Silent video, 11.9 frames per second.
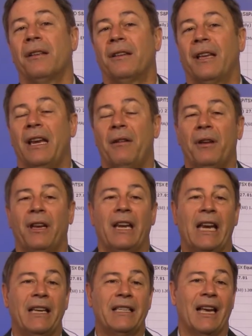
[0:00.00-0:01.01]

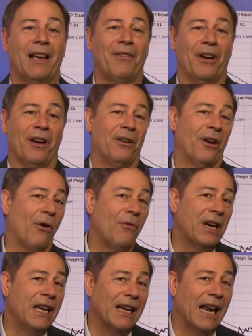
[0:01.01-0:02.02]
Canadians have an
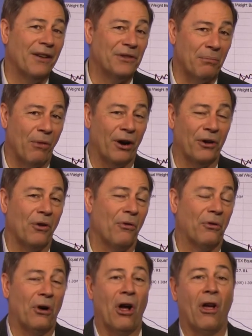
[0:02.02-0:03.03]
overheated housing market
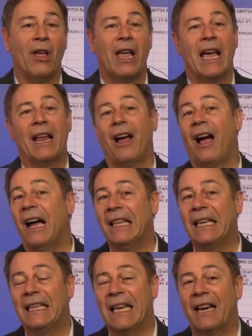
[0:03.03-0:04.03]
overall and
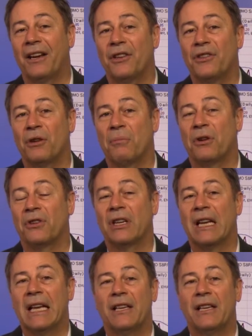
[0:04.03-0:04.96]
highly indebted consumers.